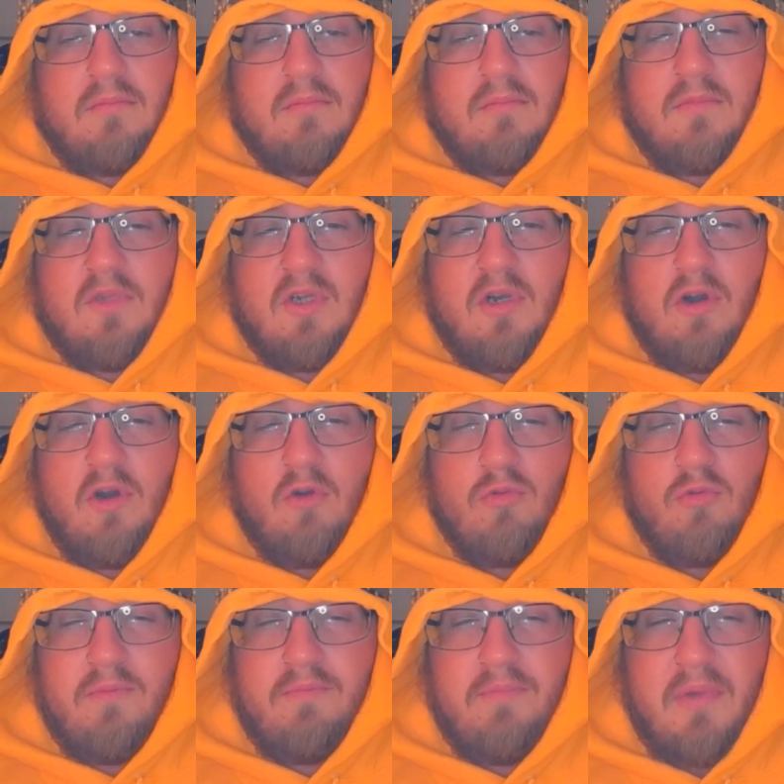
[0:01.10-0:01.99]
Are
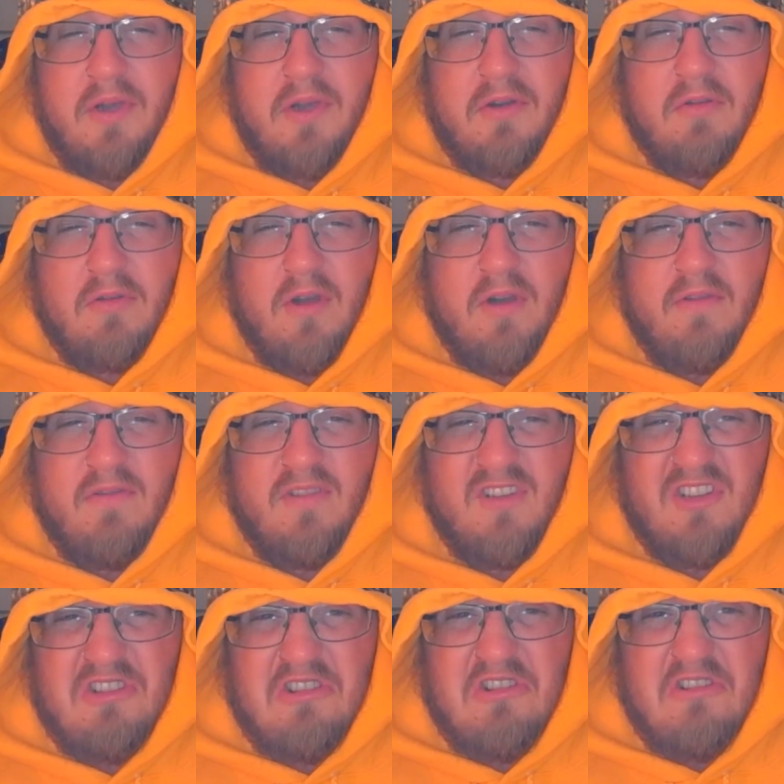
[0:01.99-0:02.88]
we better off
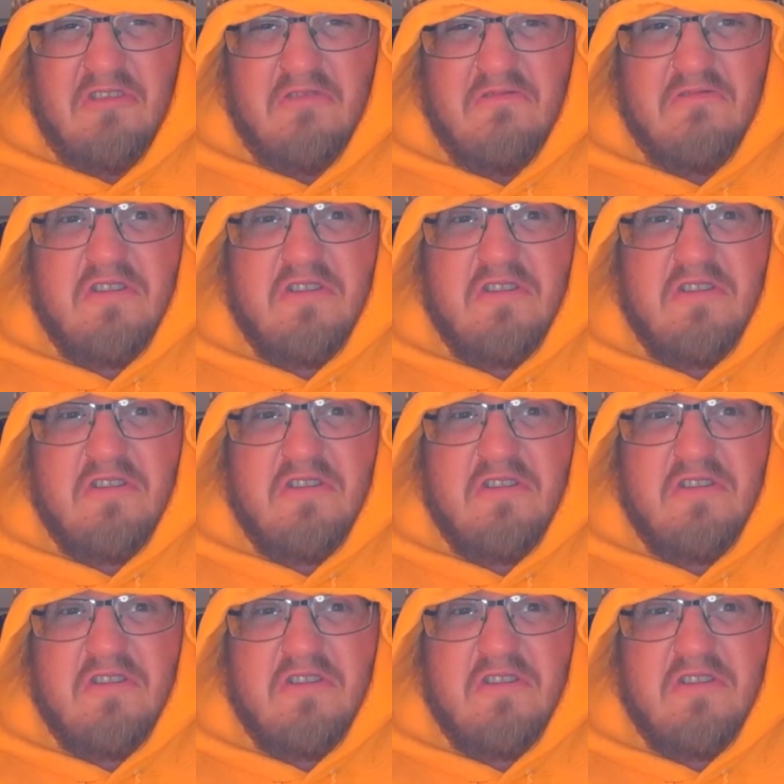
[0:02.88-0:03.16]
alone?